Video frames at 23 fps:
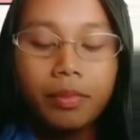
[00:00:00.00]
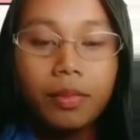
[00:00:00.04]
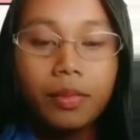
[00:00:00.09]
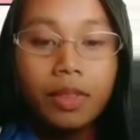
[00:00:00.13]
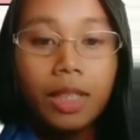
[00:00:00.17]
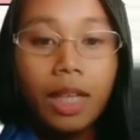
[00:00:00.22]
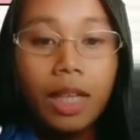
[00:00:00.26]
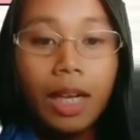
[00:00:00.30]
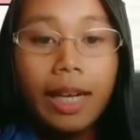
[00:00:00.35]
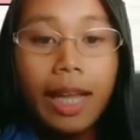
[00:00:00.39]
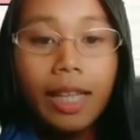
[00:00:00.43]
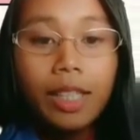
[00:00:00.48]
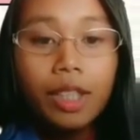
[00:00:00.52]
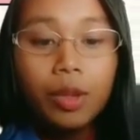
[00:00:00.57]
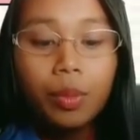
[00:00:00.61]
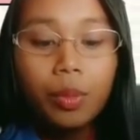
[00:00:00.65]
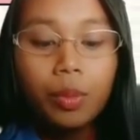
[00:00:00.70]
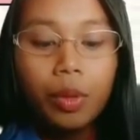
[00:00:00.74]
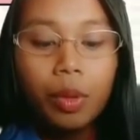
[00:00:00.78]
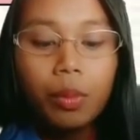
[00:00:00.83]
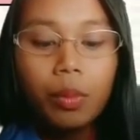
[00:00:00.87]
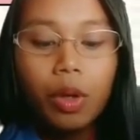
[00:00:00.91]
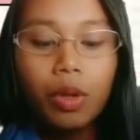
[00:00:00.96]
Next,
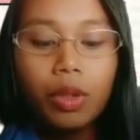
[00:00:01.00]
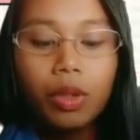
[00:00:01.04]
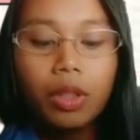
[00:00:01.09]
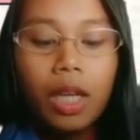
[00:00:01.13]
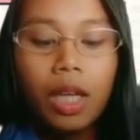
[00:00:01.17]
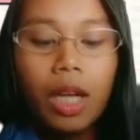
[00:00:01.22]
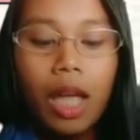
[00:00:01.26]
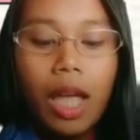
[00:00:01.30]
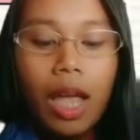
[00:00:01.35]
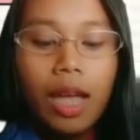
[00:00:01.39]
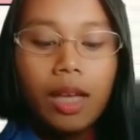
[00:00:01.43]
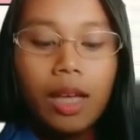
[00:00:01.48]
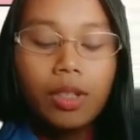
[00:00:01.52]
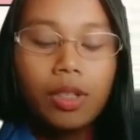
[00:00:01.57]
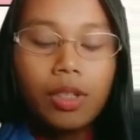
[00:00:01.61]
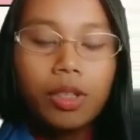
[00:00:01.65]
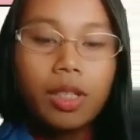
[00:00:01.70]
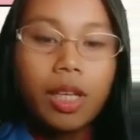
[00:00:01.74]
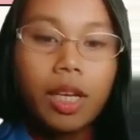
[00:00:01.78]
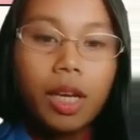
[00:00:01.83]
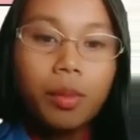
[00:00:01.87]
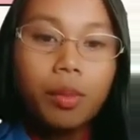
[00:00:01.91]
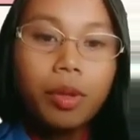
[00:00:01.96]
promote
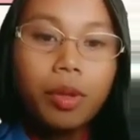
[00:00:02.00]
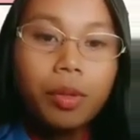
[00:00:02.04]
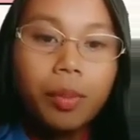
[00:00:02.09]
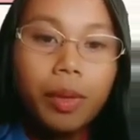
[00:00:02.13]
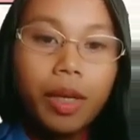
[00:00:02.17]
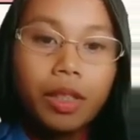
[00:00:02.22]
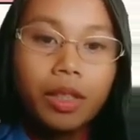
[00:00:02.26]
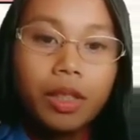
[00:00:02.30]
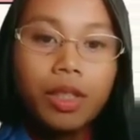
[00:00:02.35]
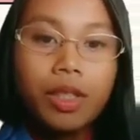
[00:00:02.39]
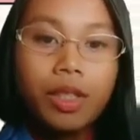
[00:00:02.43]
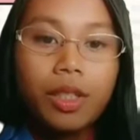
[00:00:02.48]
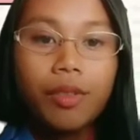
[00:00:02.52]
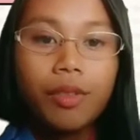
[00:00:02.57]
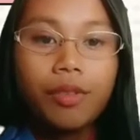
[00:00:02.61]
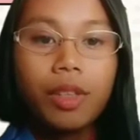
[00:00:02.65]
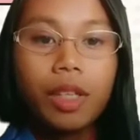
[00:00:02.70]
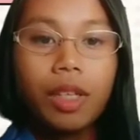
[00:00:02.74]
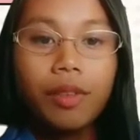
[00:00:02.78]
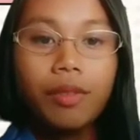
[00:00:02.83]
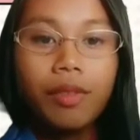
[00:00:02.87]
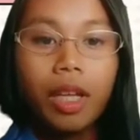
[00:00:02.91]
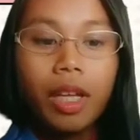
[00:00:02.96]
sustainable patterns of
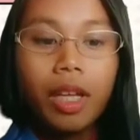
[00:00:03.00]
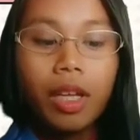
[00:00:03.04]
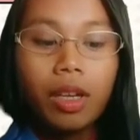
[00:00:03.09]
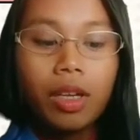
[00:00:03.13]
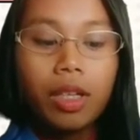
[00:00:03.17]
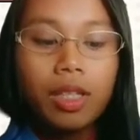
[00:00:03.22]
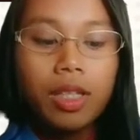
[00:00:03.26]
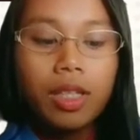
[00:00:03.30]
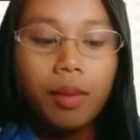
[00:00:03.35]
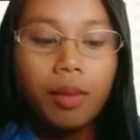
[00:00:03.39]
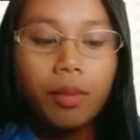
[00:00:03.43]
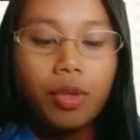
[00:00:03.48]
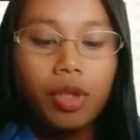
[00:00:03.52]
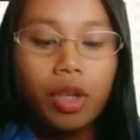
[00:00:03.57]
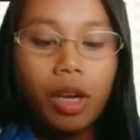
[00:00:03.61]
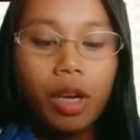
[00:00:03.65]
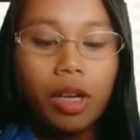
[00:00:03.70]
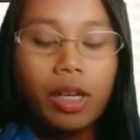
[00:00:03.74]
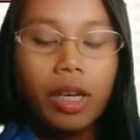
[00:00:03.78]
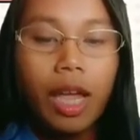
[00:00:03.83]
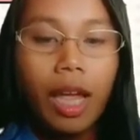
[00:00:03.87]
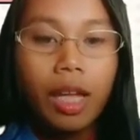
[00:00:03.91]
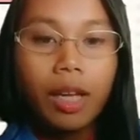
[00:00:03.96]
living,
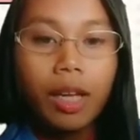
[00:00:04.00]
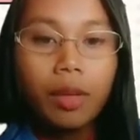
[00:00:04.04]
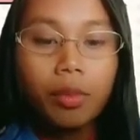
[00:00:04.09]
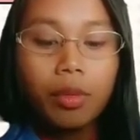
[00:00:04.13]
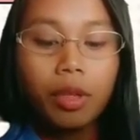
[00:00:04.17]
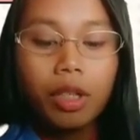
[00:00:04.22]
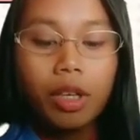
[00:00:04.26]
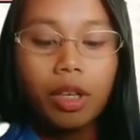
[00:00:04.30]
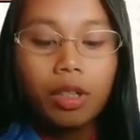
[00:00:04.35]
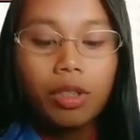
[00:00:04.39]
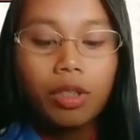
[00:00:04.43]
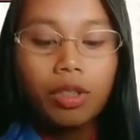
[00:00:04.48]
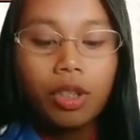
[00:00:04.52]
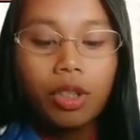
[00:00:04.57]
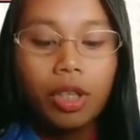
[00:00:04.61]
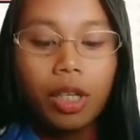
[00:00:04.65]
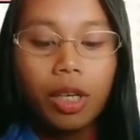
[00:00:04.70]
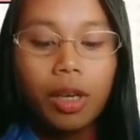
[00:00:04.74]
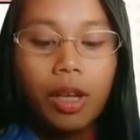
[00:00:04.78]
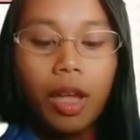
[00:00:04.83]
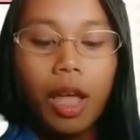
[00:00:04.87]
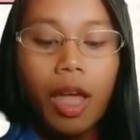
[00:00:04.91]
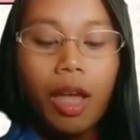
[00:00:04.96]
consumption, and
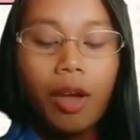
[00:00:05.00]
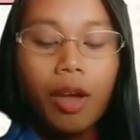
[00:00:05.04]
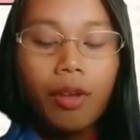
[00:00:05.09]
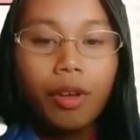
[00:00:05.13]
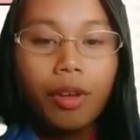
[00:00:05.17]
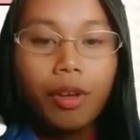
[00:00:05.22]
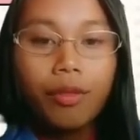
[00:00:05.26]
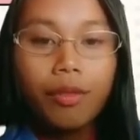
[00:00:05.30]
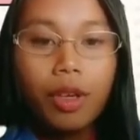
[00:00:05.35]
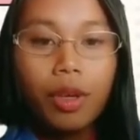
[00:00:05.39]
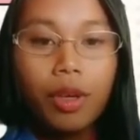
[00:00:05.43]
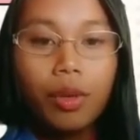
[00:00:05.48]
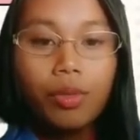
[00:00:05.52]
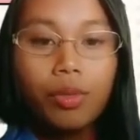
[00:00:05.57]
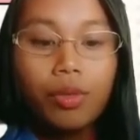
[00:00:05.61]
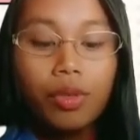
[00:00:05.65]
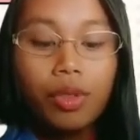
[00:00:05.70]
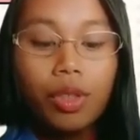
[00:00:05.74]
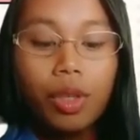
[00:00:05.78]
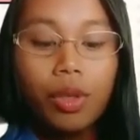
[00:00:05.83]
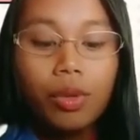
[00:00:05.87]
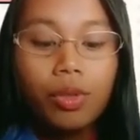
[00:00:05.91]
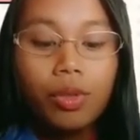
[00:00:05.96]
production. Refuse
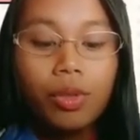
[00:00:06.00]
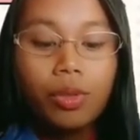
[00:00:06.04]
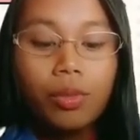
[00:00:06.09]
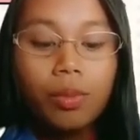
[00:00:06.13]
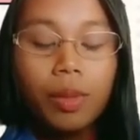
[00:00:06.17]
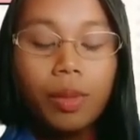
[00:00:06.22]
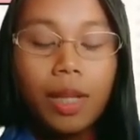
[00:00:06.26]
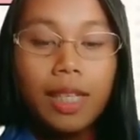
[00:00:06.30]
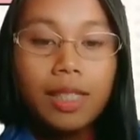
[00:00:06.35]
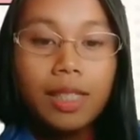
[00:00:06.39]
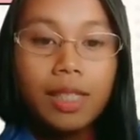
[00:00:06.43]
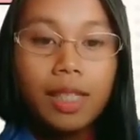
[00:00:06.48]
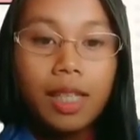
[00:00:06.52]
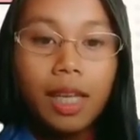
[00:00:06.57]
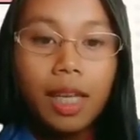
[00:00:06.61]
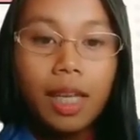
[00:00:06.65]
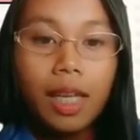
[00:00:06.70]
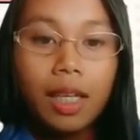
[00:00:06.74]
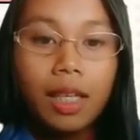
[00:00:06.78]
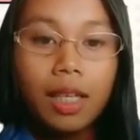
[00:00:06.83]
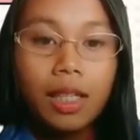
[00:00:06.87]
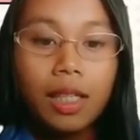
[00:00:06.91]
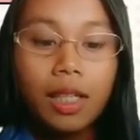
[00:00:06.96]
using
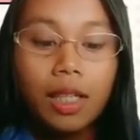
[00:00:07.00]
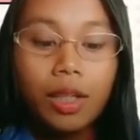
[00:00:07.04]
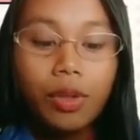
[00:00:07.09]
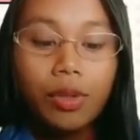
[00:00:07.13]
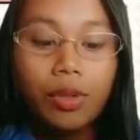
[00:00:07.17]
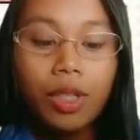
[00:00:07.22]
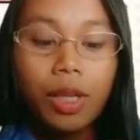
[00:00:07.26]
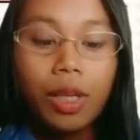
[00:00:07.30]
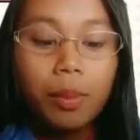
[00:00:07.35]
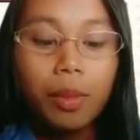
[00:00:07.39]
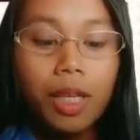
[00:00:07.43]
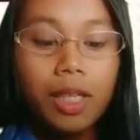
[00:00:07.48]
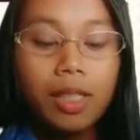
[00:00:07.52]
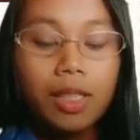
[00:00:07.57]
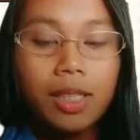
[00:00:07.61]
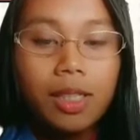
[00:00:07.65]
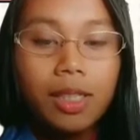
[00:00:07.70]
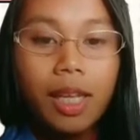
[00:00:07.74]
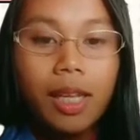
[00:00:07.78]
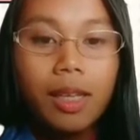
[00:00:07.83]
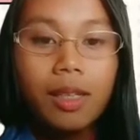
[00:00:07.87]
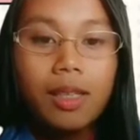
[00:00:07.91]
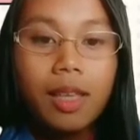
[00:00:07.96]

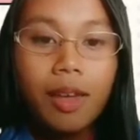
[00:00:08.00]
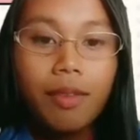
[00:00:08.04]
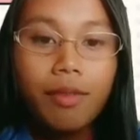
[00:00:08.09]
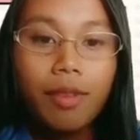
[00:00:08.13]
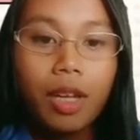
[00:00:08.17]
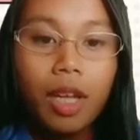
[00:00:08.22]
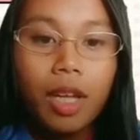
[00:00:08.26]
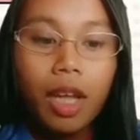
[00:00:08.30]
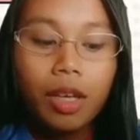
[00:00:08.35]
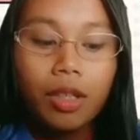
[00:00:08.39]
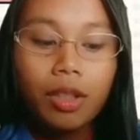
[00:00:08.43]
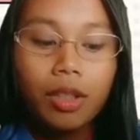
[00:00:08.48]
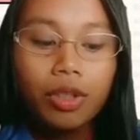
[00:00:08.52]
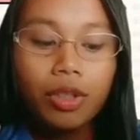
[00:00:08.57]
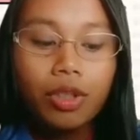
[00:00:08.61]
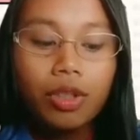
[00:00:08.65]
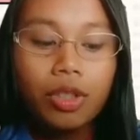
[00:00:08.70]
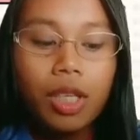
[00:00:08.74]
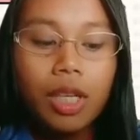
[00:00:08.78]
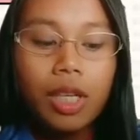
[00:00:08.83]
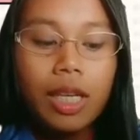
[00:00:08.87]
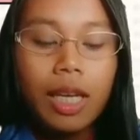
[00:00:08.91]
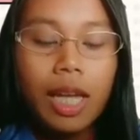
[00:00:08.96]
plastic, saving
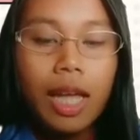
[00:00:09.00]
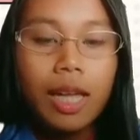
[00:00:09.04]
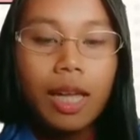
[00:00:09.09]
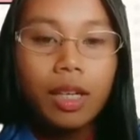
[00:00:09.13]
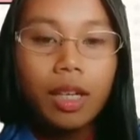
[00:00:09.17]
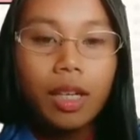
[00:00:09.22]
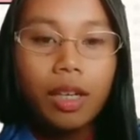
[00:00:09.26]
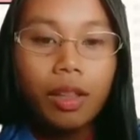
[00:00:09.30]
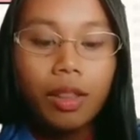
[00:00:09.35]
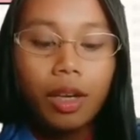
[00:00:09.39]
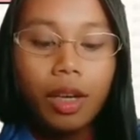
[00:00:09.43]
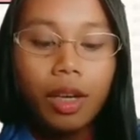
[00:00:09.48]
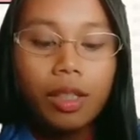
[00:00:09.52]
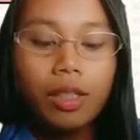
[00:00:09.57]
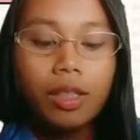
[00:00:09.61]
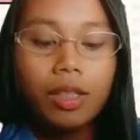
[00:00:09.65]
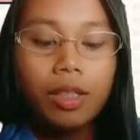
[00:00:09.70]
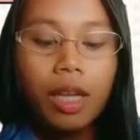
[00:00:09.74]
energy and others,